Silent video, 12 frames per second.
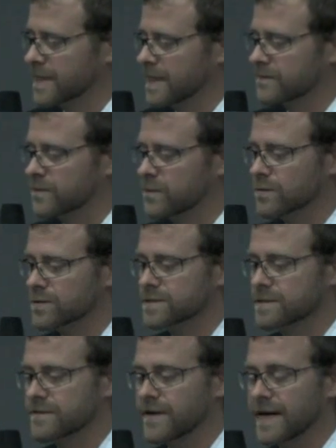And of course,
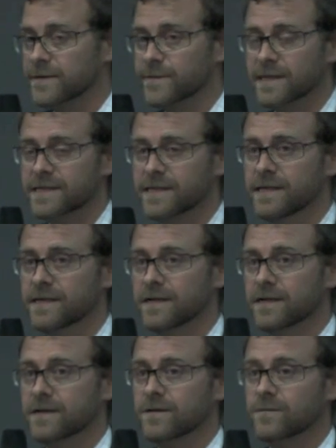the availability,
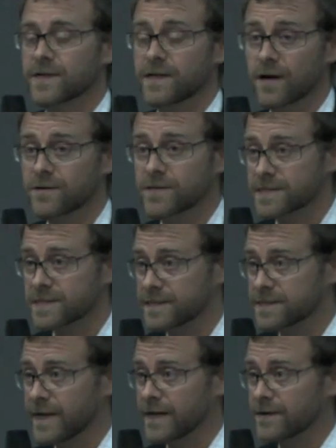we know, just
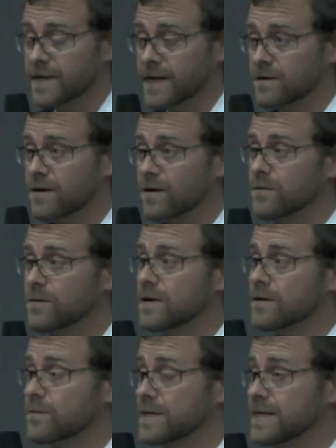like tobacco and alcohol,
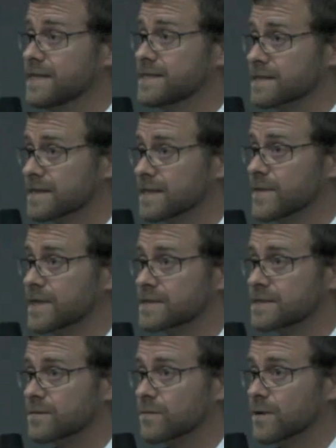we need to limit
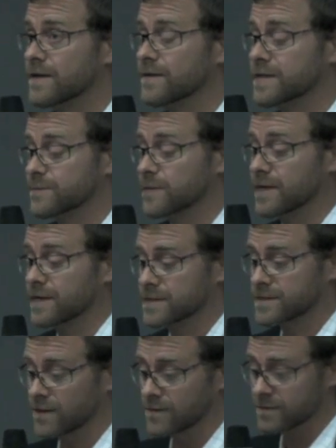where these products
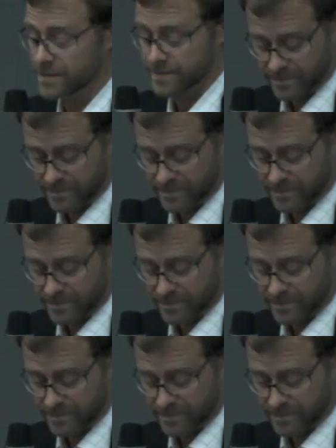are sold.